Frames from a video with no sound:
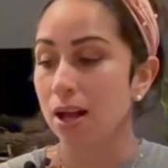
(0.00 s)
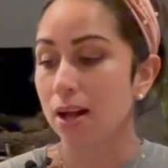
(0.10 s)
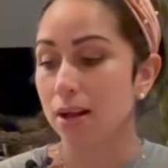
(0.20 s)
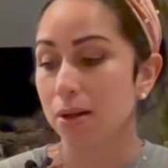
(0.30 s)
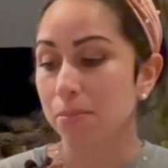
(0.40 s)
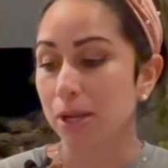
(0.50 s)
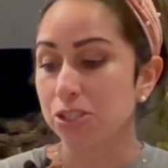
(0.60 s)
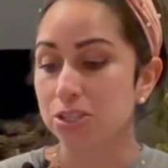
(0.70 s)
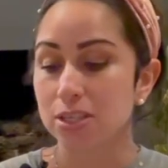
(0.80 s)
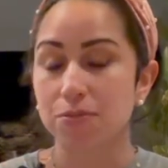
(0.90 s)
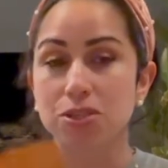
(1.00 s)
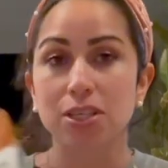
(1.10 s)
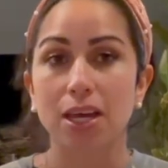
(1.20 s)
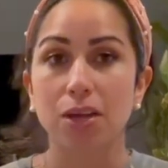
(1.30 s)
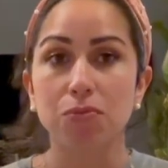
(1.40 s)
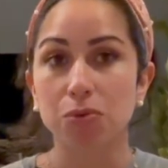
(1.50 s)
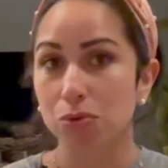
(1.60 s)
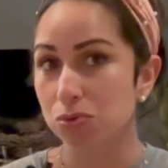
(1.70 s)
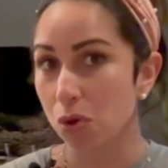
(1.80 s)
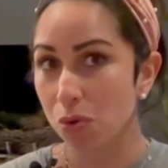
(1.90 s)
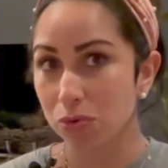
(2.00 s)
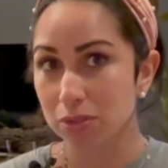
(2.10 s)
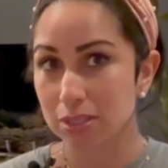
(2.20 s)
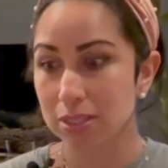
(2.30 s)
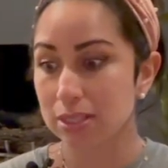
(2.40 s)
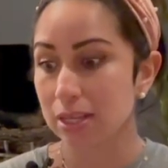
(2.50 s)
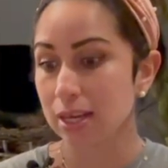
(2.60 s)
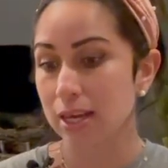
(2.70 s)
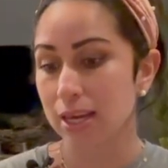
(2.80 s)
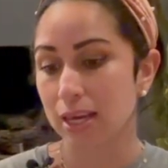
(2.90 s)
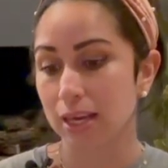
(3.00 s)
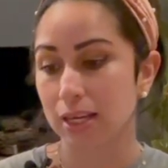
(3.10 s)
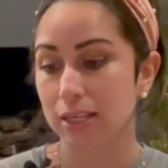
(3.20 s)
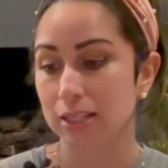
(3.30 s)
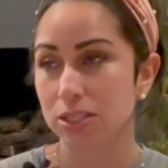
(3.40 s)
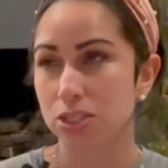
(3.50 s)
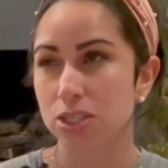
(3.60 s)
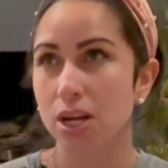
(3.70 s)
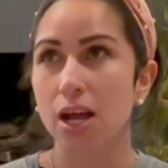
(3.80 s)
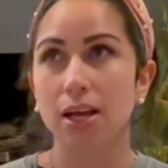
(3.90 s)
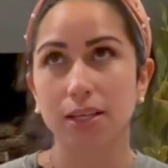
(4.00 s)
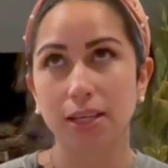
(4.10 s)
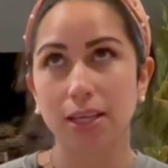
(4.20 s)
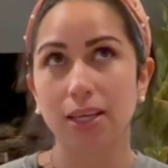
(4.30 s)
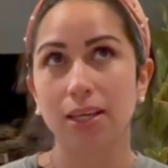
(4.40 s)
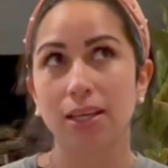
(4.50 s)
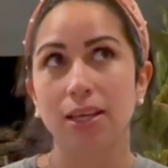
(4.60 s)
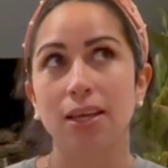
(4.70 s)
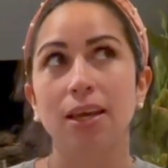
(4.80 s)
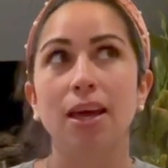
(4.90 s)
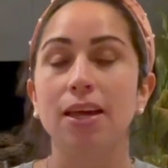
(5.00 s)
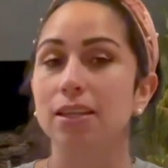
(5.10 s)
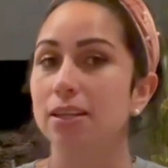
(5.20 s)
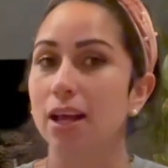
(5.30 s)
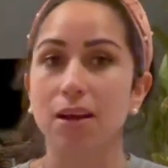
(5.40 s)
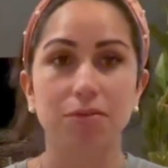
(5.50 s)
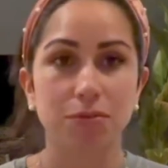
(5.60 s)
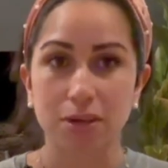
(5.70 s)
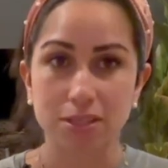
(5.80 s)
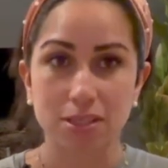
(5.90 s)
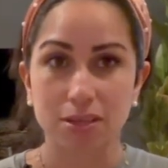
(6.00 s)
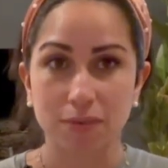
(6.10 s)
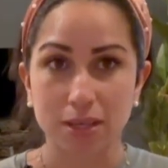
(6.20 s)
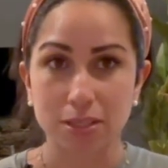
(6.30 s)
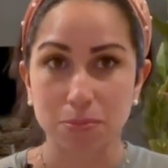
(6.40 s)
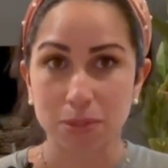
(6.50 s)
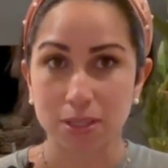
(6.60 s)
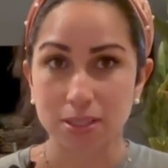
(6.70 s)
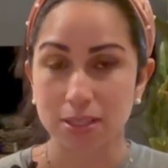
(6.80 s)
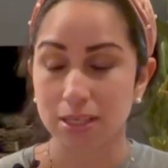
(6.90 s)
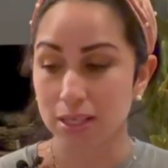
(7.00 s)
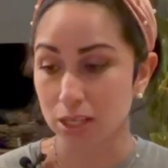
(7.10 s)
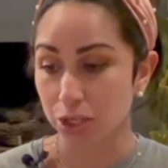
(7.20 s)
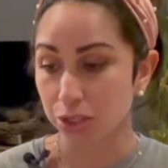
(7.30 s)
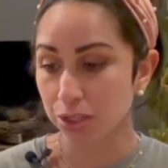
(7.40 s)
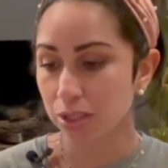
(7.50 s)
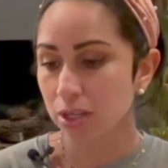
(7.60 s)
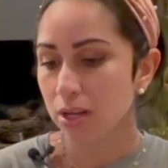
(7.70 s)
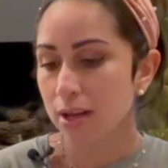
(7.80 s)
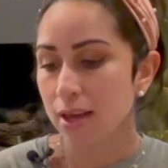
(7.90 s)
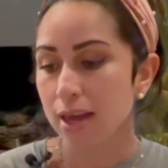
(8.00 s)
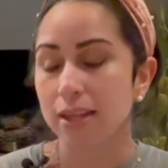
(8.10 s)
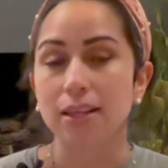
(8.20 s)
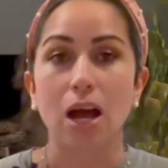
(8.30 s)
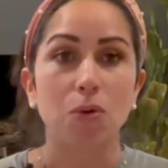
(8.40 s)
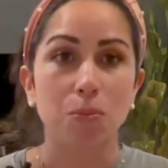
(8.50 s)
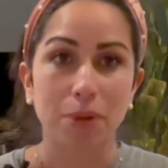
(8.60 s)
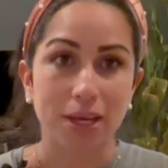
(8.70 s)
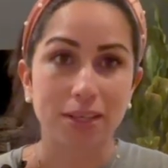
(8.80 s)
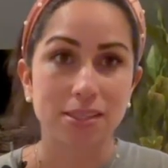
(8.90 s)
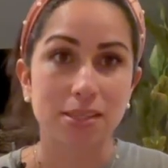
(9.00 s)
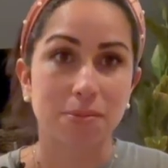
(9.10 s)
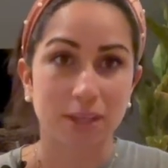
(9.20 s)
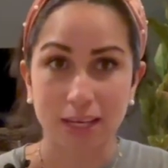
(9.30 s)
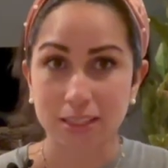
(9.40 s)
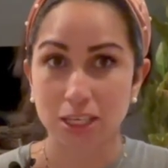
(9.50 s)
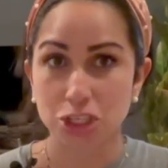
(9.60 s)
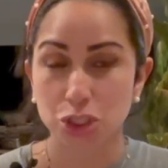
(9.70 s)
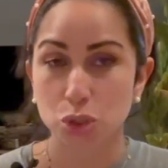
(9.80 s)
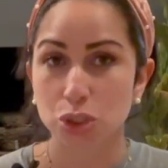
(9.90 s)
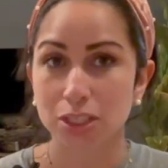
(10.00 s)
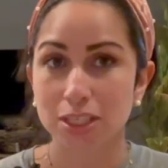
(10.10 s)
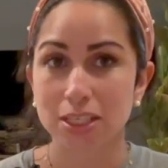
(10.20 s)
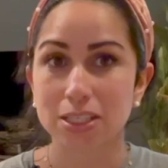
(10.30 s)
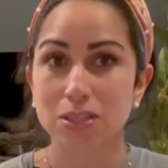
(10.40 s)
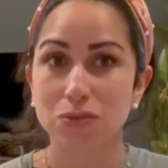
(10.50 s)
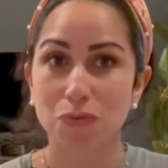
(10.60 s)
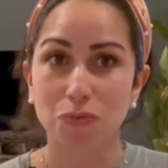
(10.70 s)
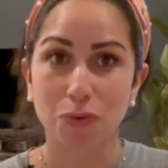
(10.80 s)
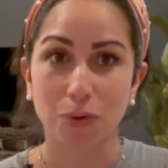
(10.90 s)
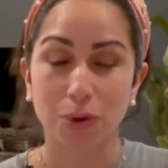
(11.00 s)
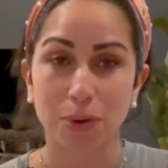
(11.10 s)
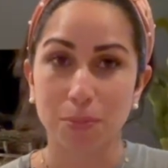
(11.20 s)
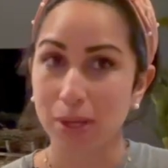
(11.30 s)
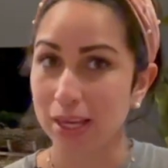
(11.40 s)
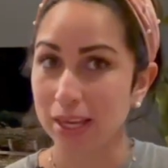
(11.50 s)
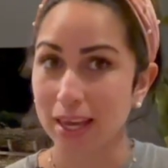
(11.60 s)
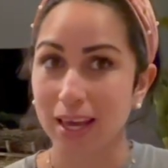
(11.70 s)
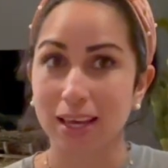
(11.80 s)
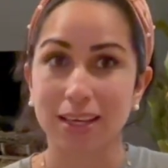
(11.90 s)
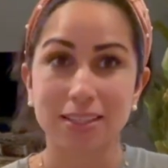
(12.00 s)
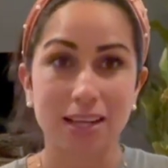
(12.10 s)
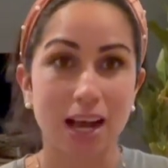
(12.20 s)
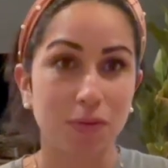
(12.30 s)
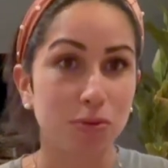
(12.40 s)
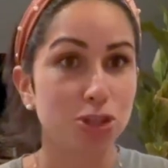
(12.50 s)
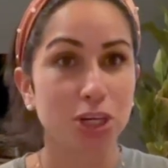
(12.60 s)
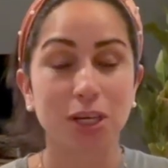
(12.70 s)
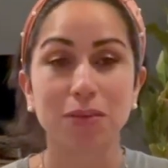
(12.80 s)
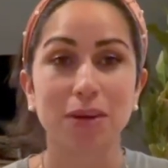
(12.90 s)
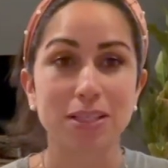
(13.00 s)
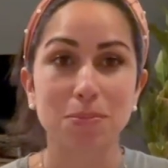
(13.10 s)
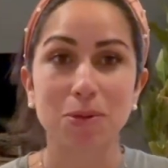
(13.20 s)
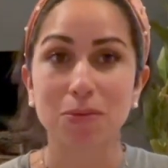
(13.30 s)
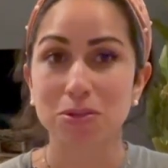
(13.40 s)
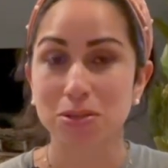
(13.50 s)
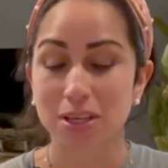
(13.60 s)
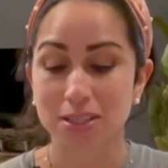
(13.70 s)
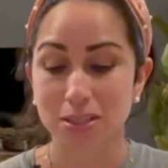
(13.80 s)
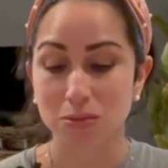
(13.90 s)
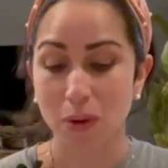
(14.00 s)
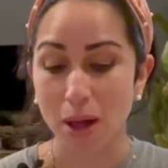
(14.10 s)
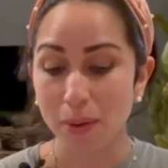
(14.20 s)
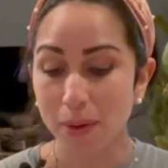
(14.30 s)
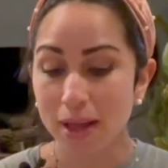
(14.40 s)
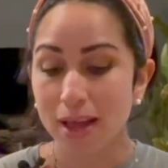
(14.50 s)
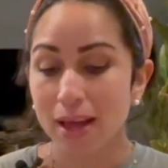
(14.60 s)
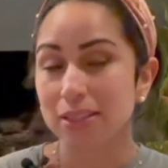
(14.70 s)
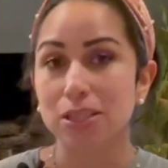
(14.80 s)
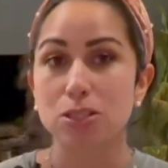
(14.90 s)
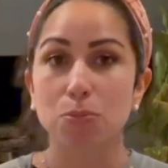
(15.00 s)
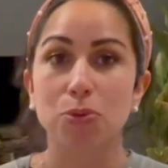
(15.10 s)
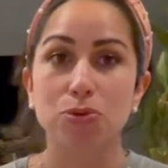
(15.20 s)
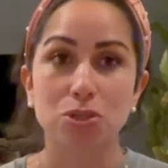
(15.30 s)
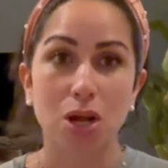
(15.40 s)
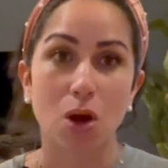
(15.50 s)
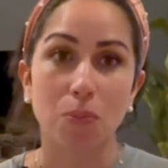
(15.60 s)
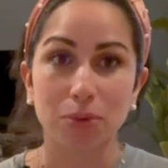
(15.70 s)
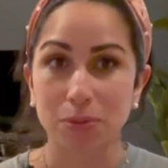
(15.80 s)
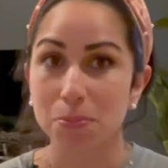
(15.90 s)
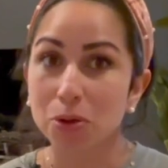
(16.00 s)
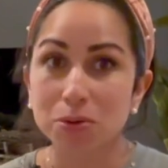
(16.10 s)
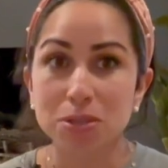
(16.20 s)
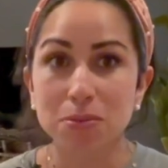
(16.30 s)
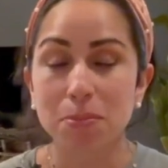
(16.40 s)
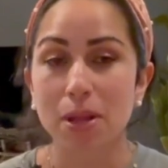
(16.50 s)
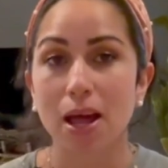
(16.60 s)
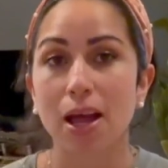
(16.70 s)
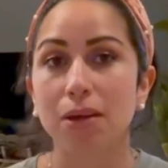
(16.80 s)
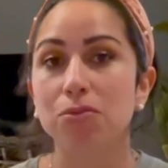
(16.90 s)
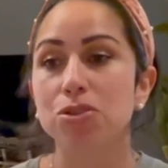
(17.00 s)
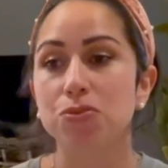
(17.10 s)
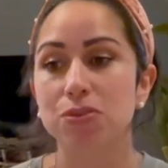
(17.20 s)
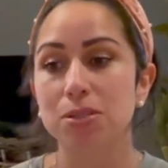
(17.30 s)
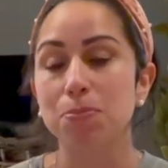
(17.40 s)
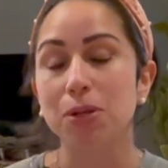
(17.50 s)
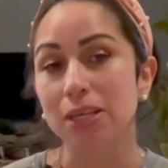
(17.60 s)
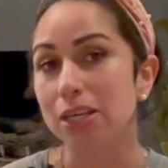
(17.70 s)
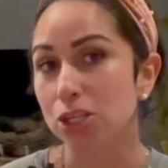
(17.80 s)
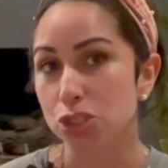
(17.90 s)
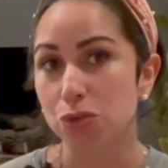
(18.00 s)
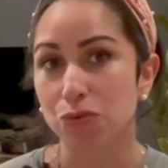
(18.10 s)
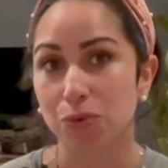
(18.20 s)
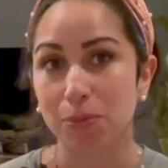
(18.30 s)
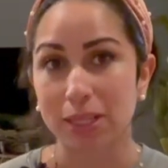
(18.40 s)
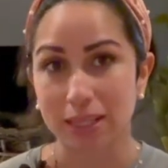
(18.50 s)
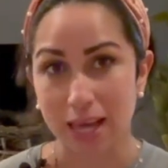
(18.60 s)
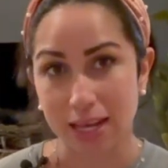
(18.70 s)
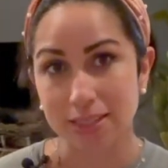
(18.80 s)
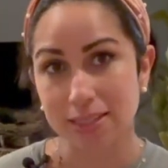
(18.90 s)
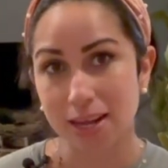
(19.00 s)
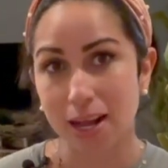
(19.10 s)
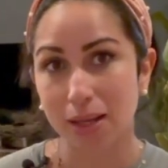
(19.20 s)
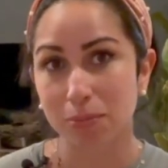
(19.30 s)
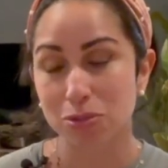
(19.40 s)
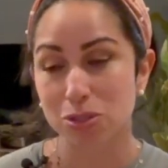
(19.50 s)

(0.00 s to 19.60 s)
Um, I just have to get rolled oats and honey, and I have the rest of the recipe here and I'll make some lactation cookies for me and I will share the recipe with you guys as well. That's supposed to help with milk supply, which was a big issue for me last time.